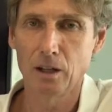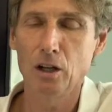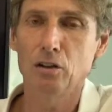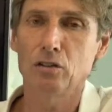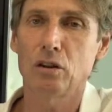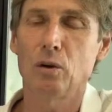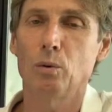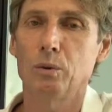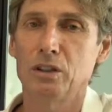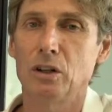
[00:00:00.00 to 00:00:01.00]
So
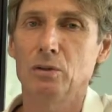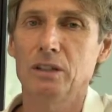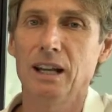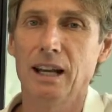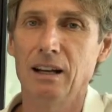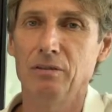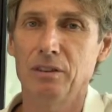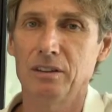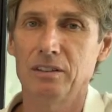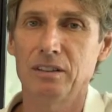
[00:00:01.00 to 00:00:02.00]
we don't have
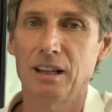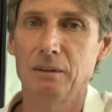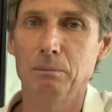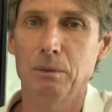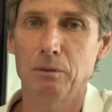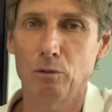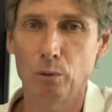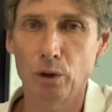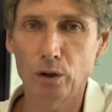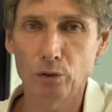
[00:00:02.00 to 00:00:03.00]
the same
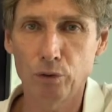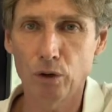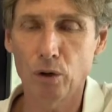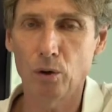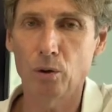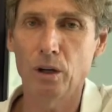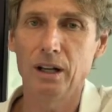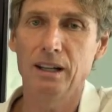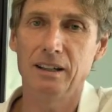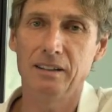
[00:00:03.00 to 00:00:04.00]
workflow
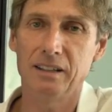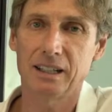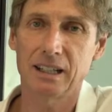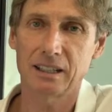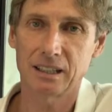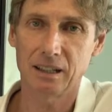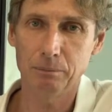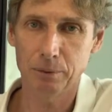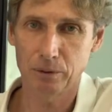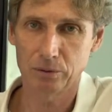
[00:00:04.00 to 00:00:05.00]
in the cut-come
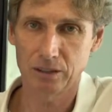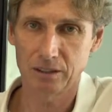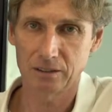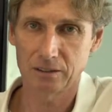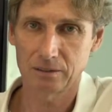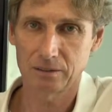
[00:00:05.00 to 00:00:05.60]
process.